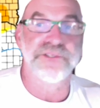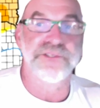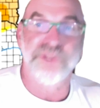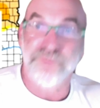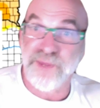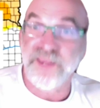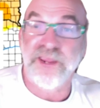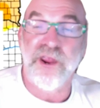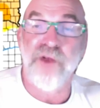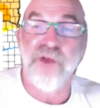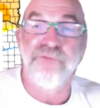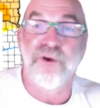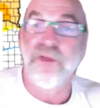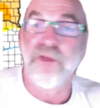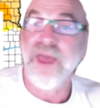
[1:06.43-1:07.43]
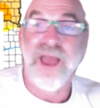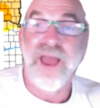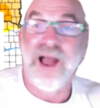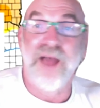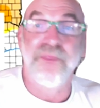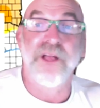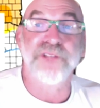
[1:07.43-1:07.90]
So be careful.
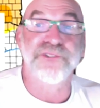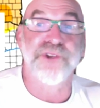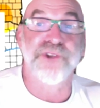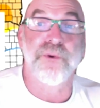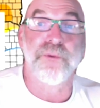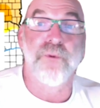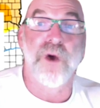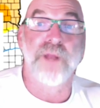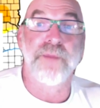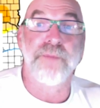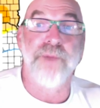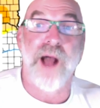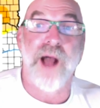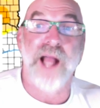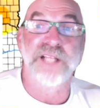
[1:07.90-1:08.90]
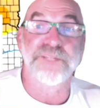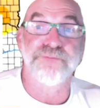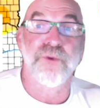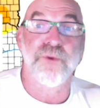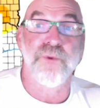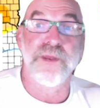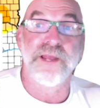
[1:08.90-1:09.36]
I'm not sure we want to be buying
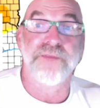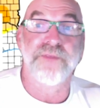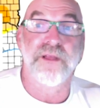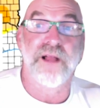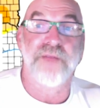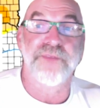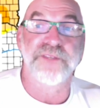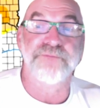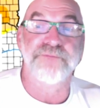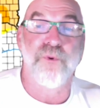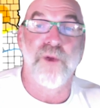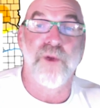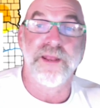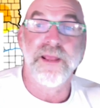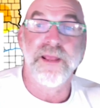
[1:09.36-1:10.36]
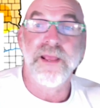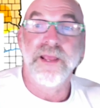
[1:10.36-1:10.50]
spring wheat at, at this point.